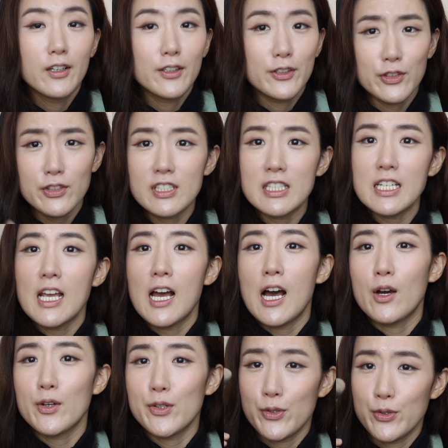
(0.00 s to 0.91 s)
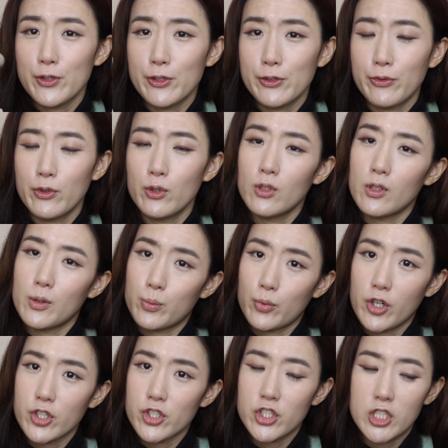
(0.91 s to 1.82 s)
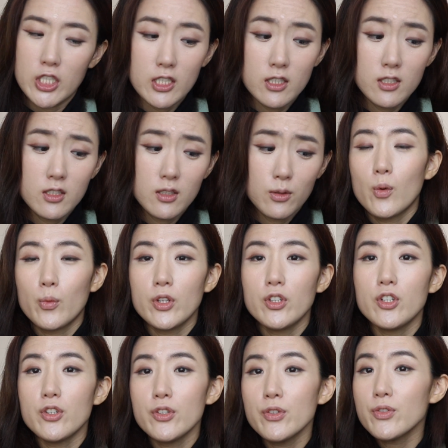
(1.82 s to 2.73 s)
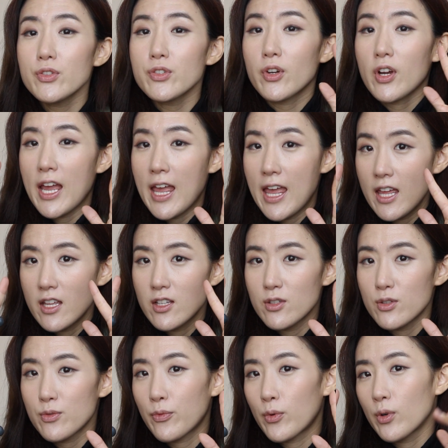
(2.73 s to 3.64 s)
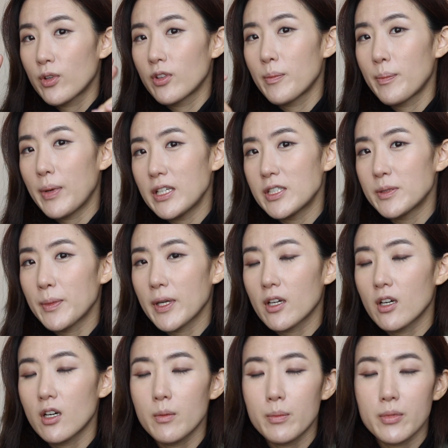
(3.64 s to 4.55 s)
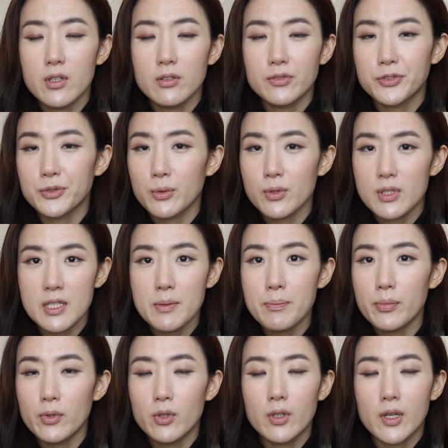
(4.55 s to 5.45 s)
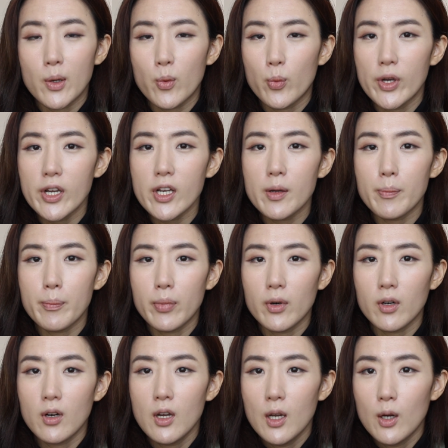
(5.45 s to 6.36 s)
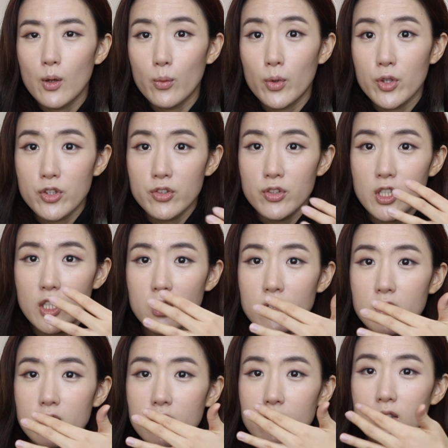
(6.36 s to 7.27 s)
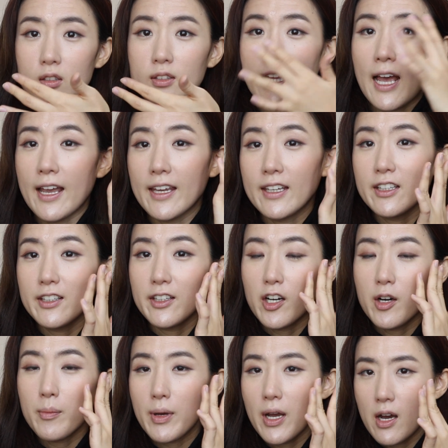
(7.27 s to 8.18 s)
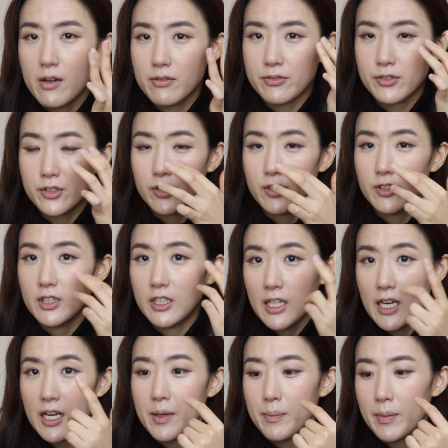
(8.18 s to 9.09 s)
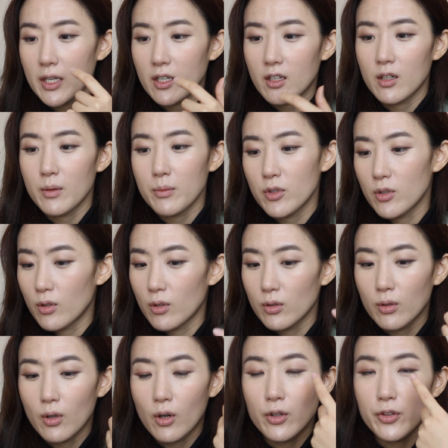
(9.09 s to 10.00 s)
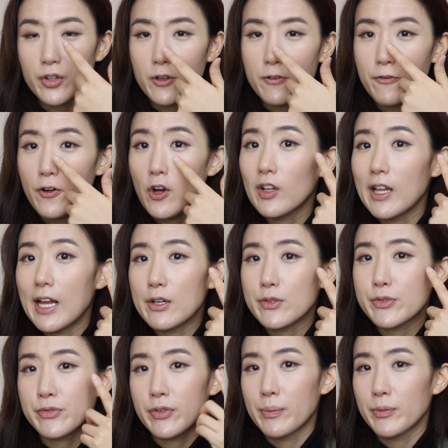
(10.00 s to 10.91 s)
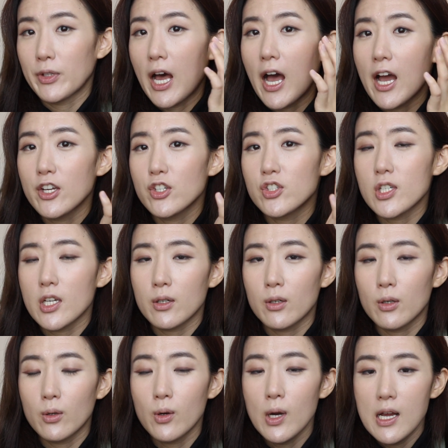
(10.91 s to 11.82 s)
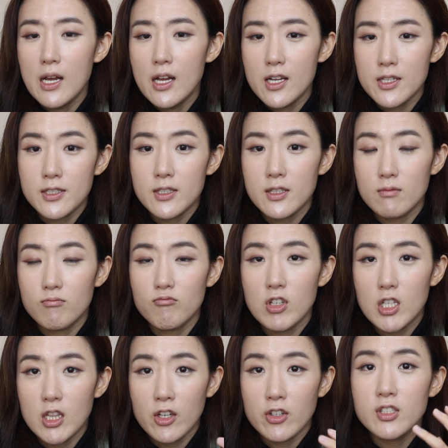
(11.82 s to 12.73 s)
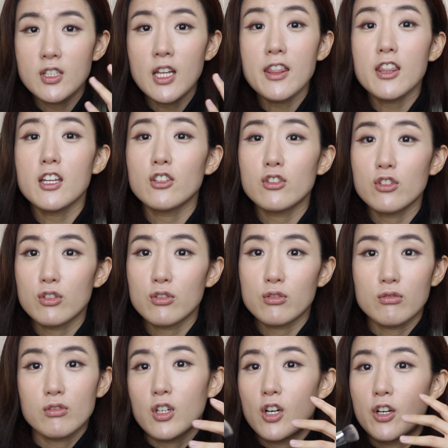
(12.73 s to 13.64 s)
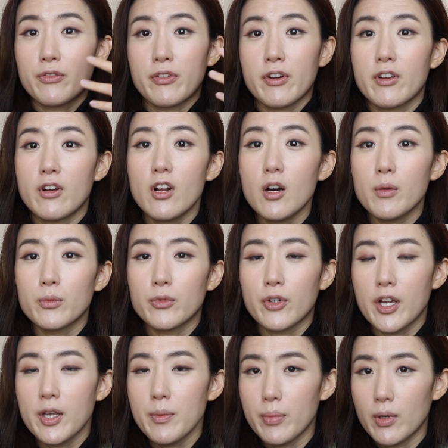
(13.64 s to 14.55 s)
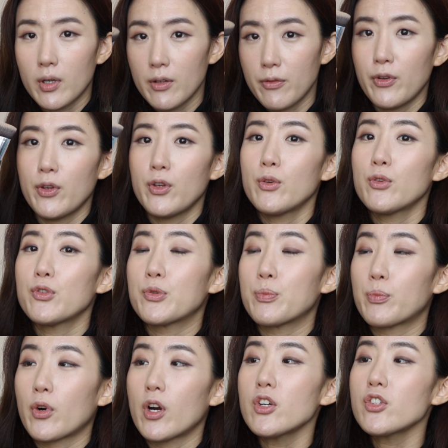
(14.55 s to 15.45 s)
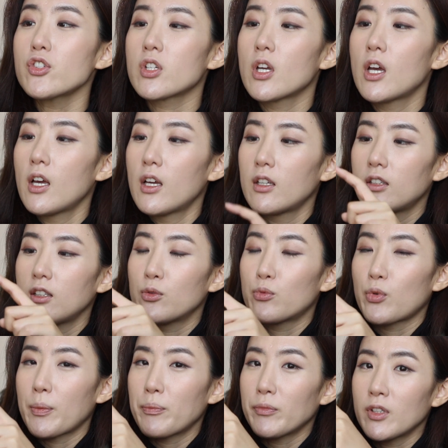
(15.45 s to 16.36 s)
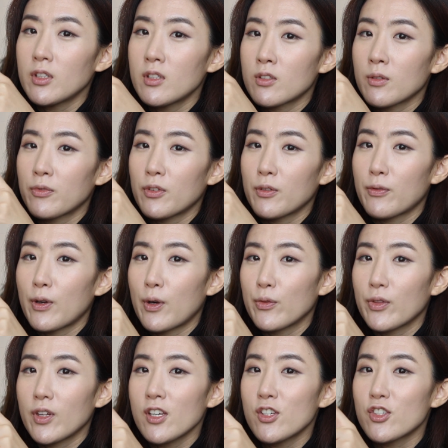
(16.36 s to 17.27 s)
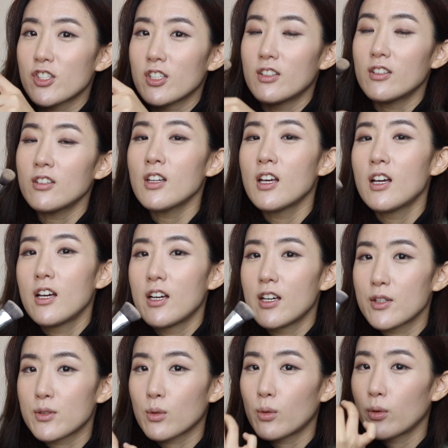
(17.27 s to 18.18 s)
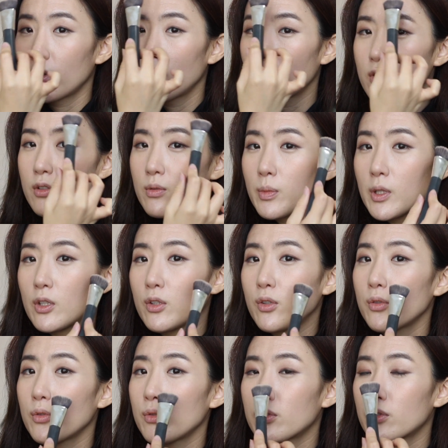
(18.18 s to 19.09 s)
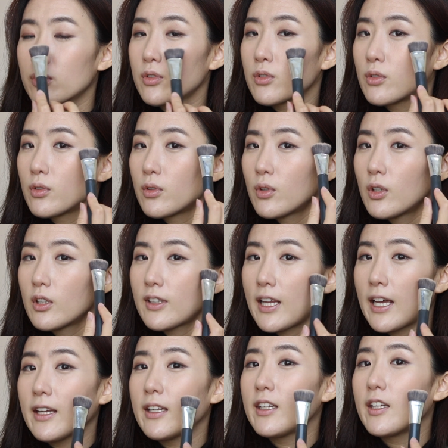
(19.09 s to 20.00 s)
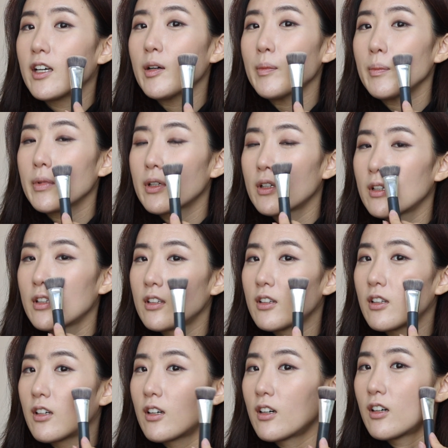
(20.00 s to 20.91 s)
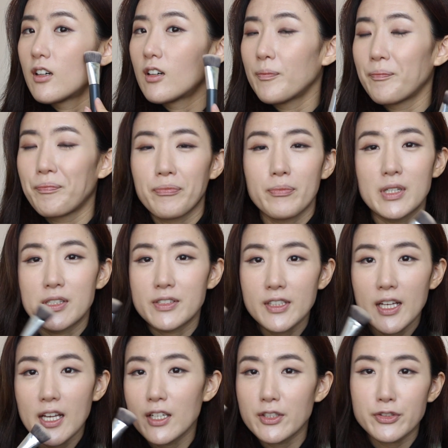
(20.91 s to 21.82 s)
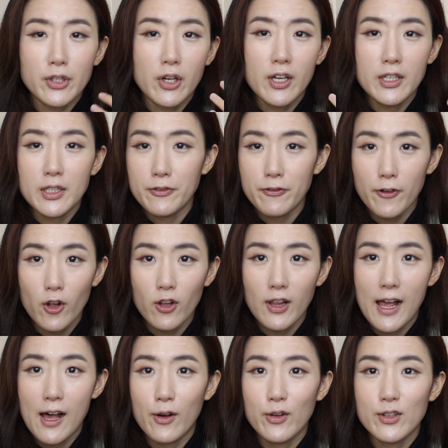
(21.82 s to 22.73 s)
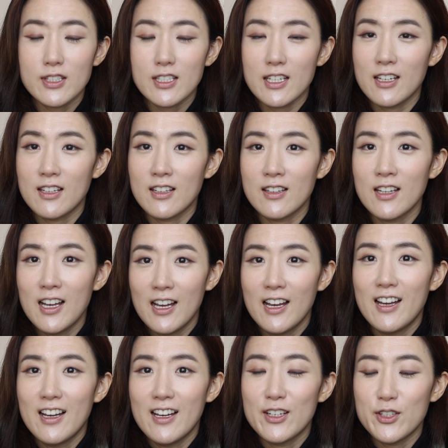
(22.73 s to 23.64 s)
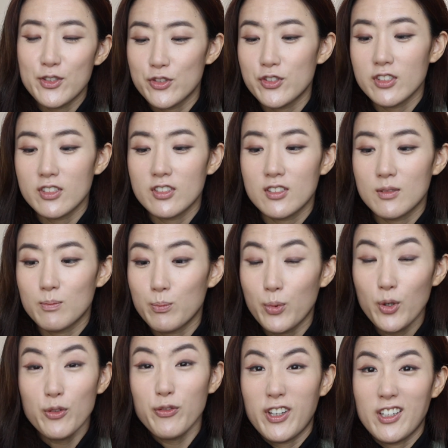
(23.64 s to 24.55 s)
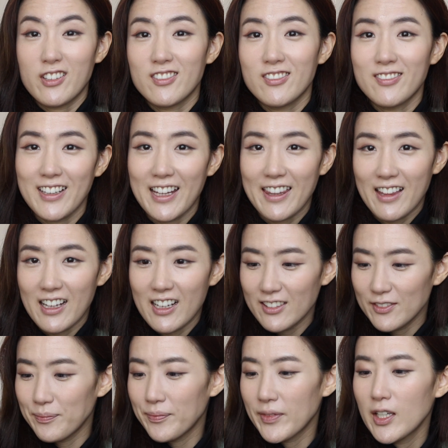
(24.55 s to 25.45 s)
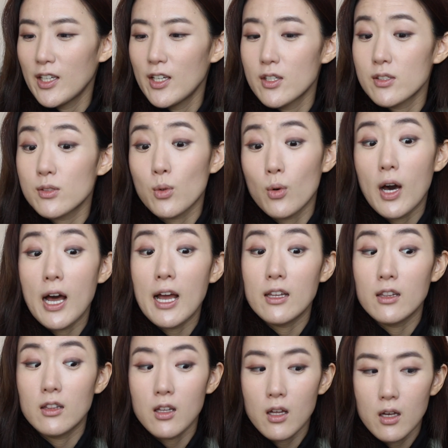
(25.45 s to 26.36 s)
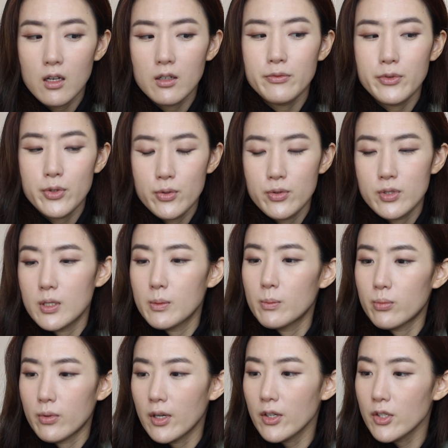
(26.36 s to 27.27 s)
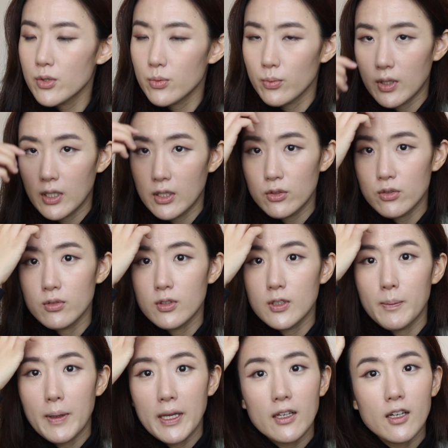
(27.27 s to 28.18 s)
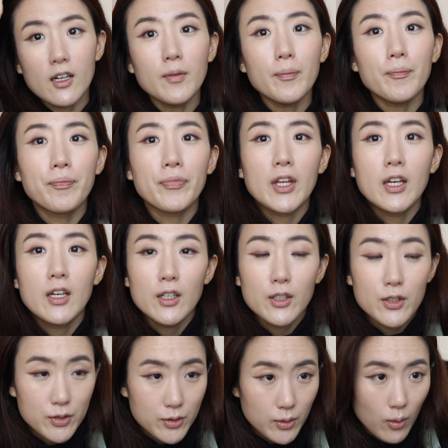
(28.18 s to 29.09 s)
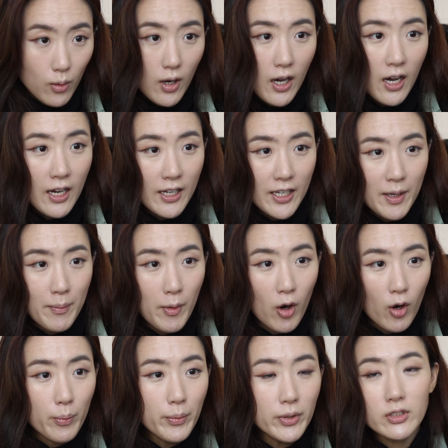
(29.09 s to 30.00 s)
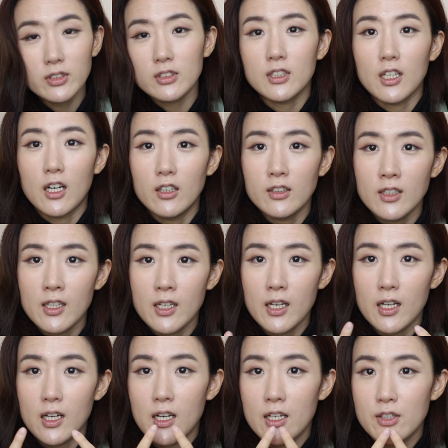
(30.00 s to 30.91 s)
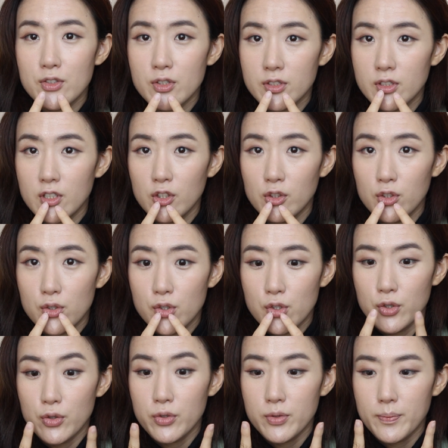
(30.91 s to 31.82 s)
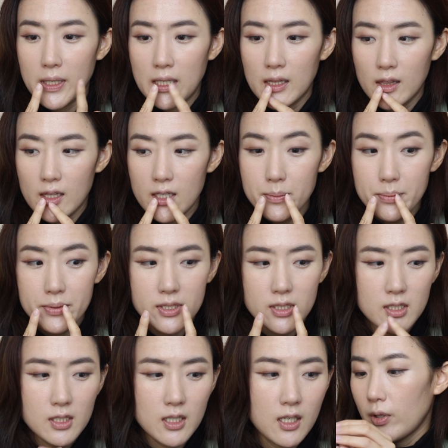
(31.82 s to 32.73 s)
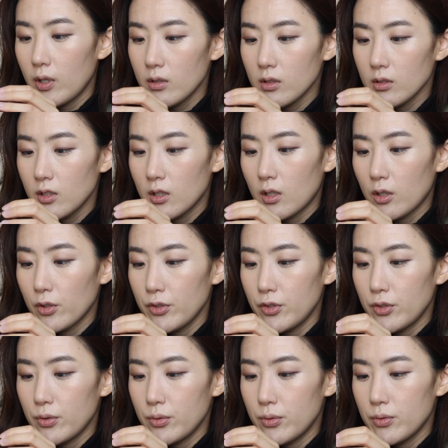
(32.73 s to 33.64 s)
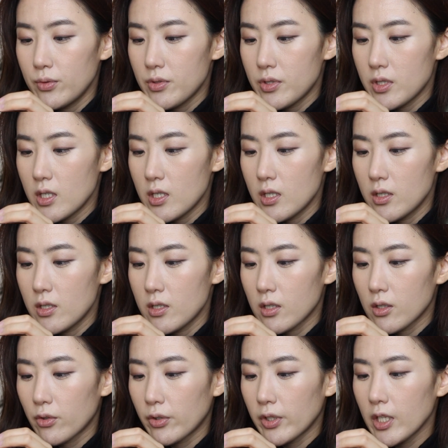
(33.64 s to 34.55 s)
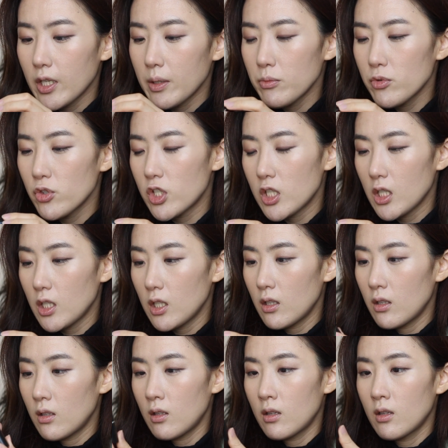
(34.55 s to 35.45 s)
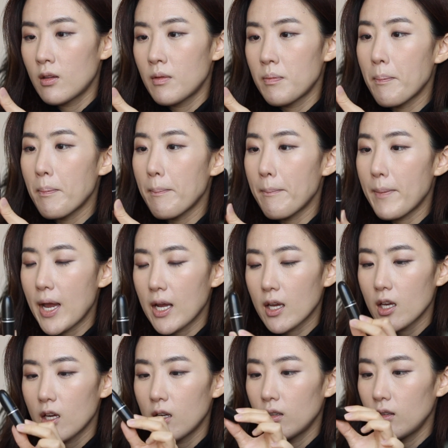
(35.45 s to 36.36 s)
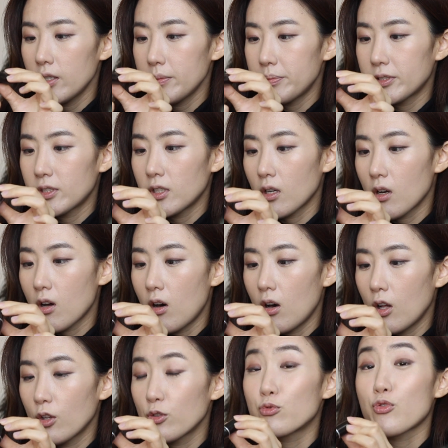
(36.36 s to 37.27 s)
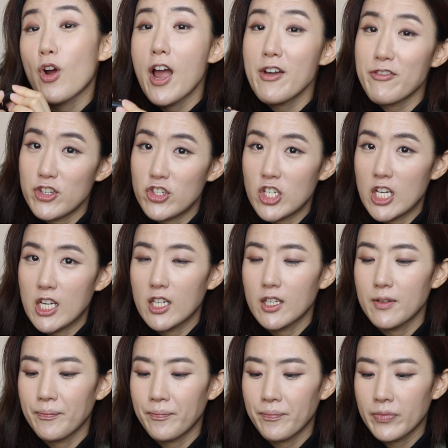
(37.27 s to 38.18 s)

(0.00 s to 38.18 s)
You see how useful a brush is? When you use your hands for the base makeup, it's so simple and quick, but when you need to tidy up after the eye makeup, you know, all the fallouts from the eyeshadow, there's nothing to cover it up, right? But if you use brush, the remnants of the foundation is going to be used to tidy up the mistakes, any fallouts, and it's just perfect like that. So I love using brush when I do the makeup. So I am almost done. I just need to choose my lips. Product that I'll use is Cream Sheen MAC lipstick called Ravishing.